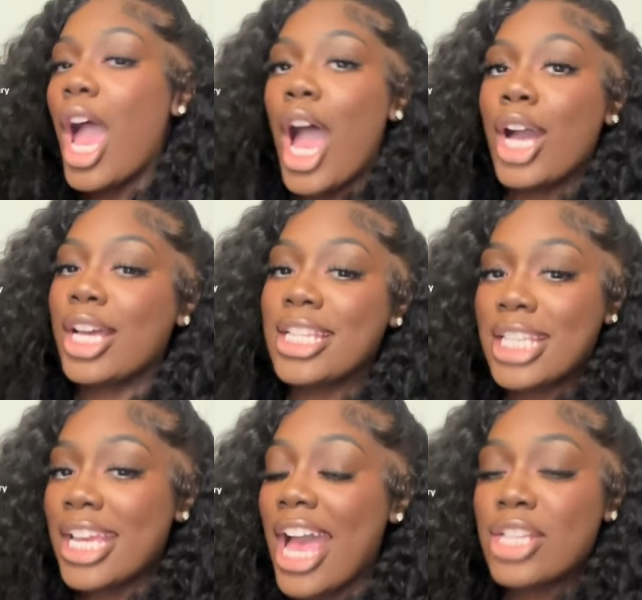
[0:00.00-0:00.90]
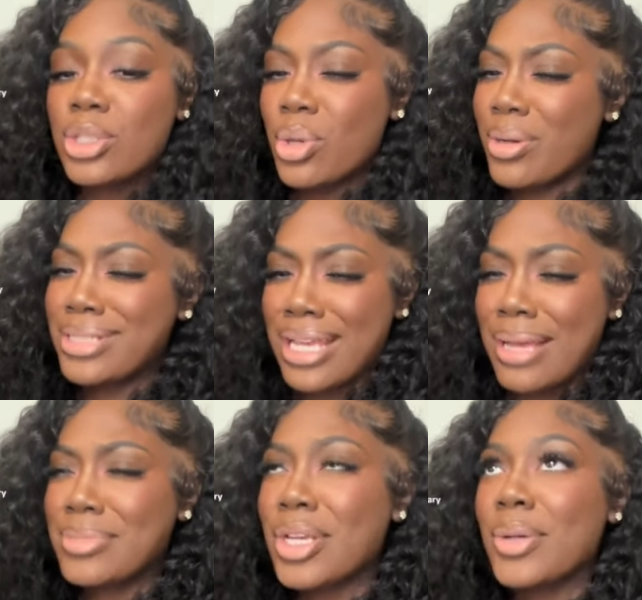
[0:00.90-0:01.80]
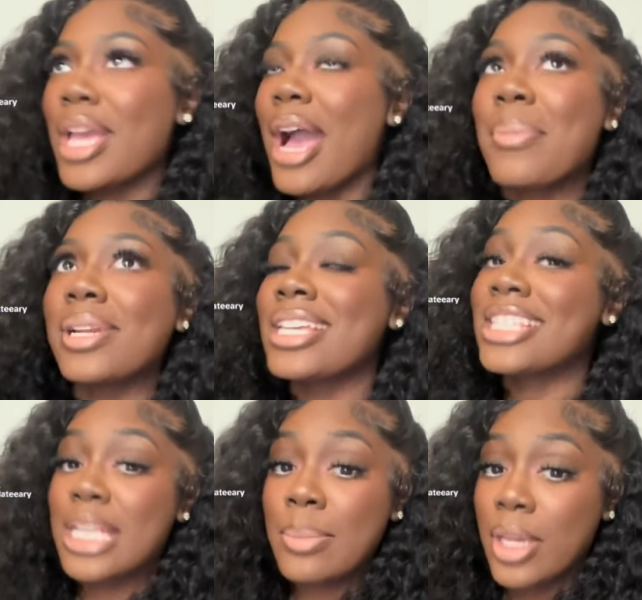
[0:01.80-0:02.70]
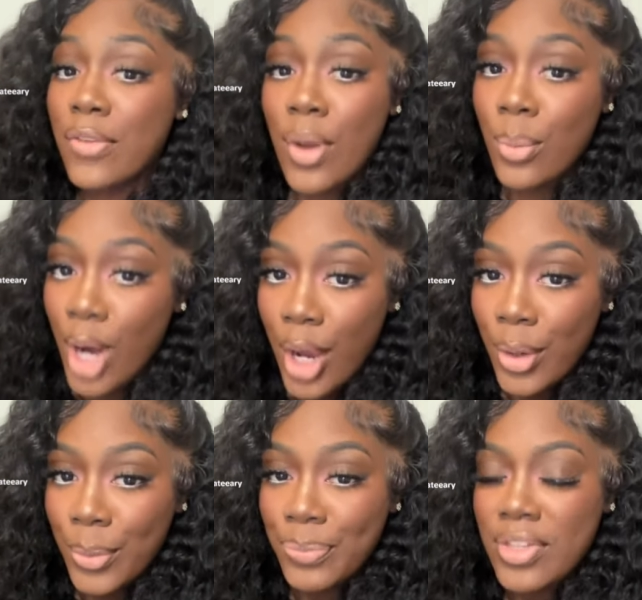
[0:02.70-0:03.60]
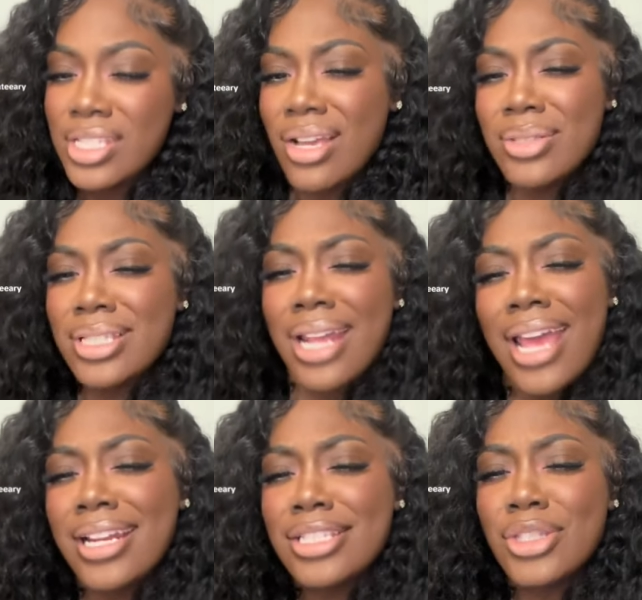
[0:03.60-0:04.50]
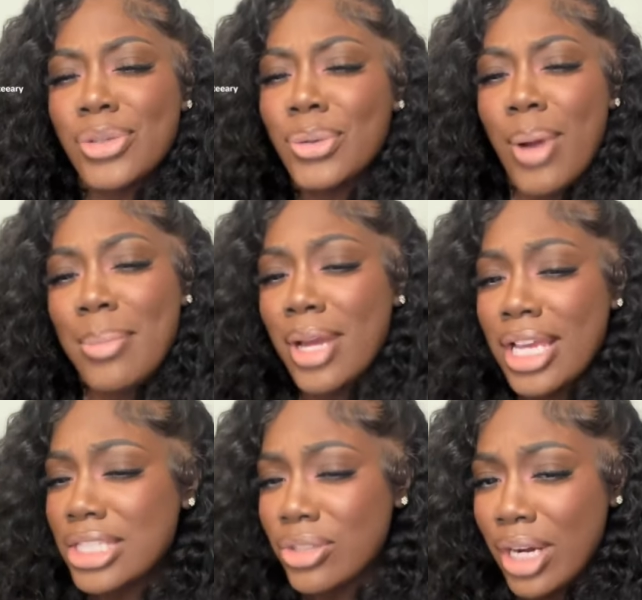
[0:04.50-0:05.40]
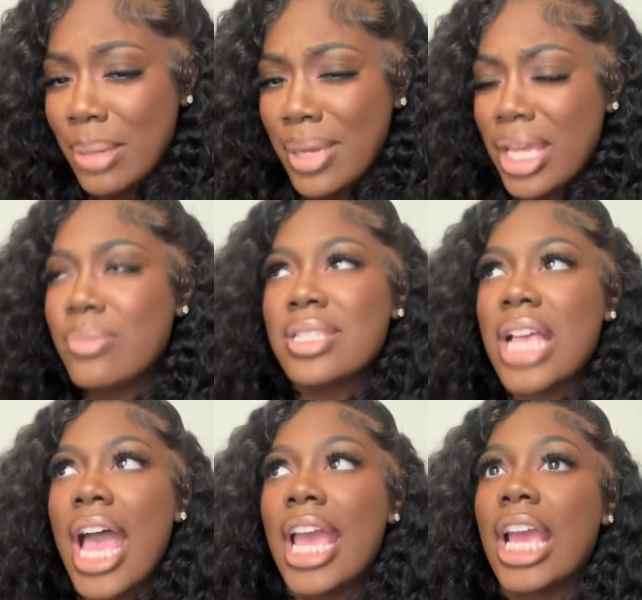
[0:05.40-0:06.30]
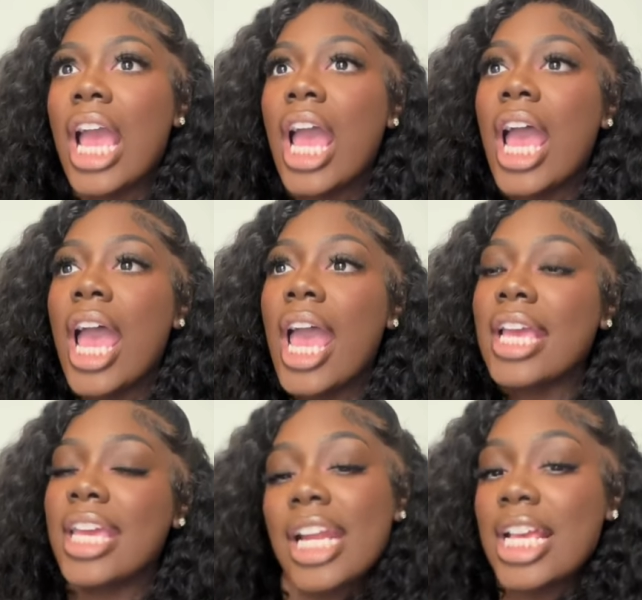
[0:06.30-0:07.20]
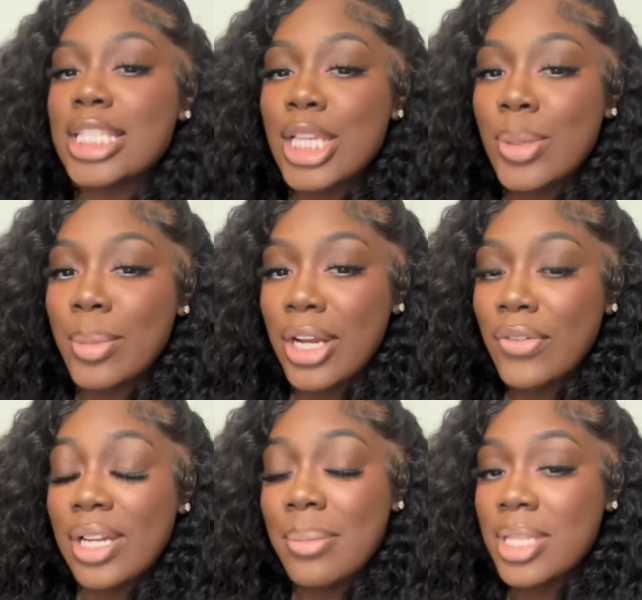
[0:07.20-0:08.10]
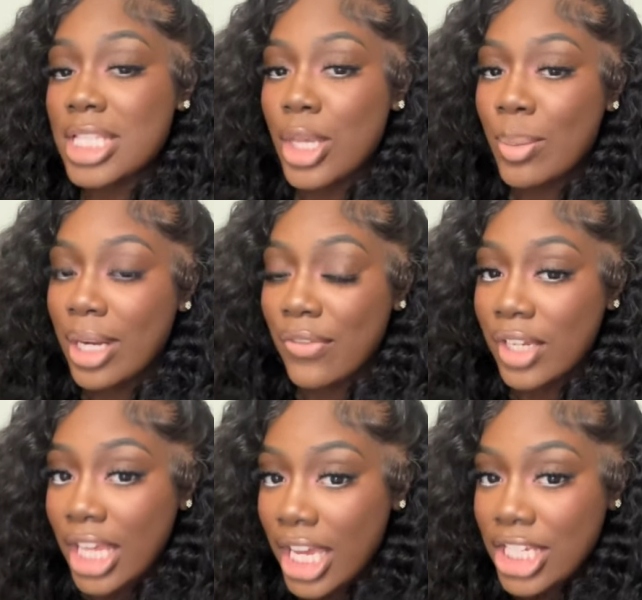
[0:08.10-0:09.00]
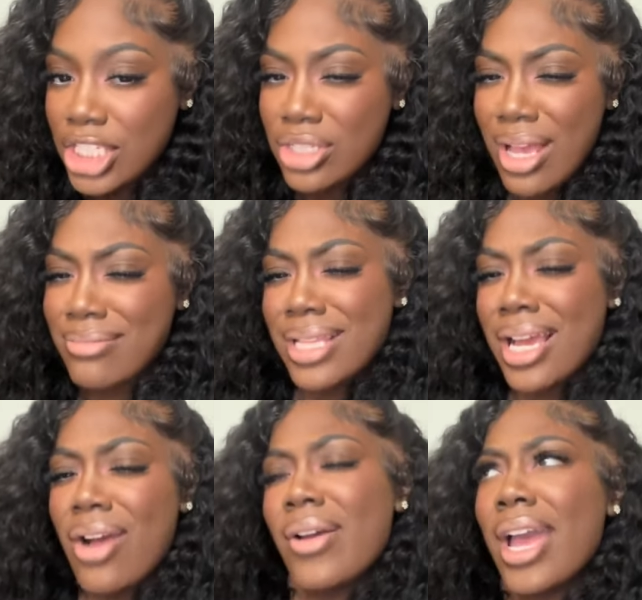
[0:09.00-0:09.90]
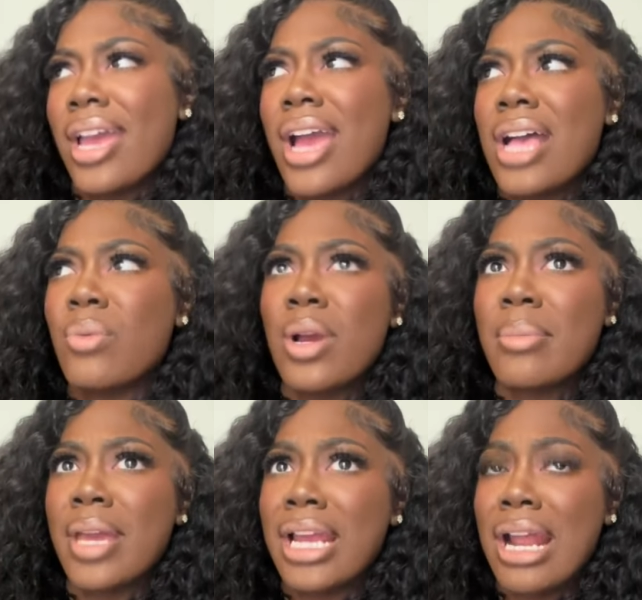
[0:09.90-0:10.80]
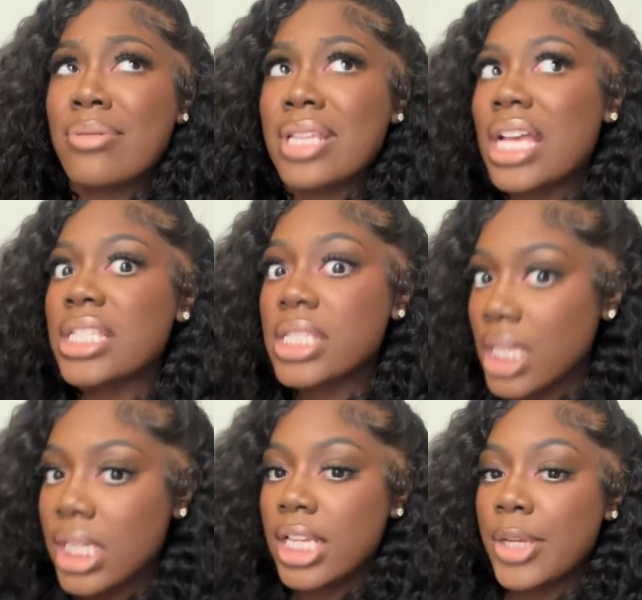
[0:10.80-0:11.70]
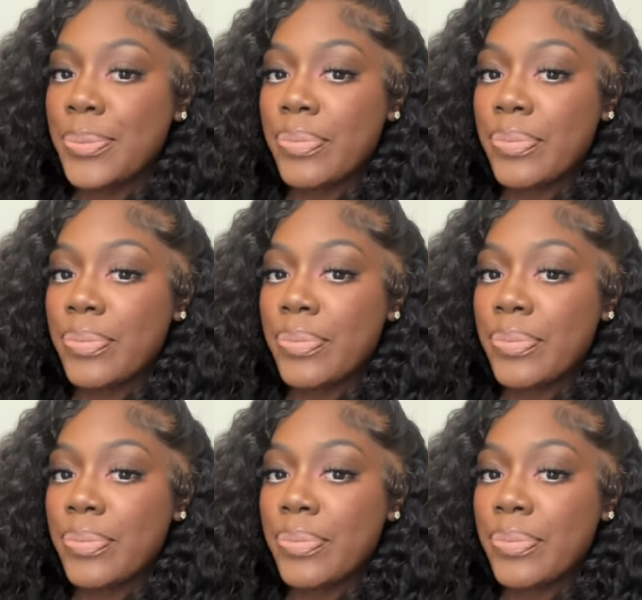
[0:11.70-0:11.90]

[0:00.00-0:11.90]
Okay, so y'all, story time. So y'all, please tell me if I'm wrong. So today, this dude wrote me on Instagram, and he was like, "Can I send you money? Let me send you money for lunch." So I was like, "Okay." I wrote him back, and I was like, "Send it."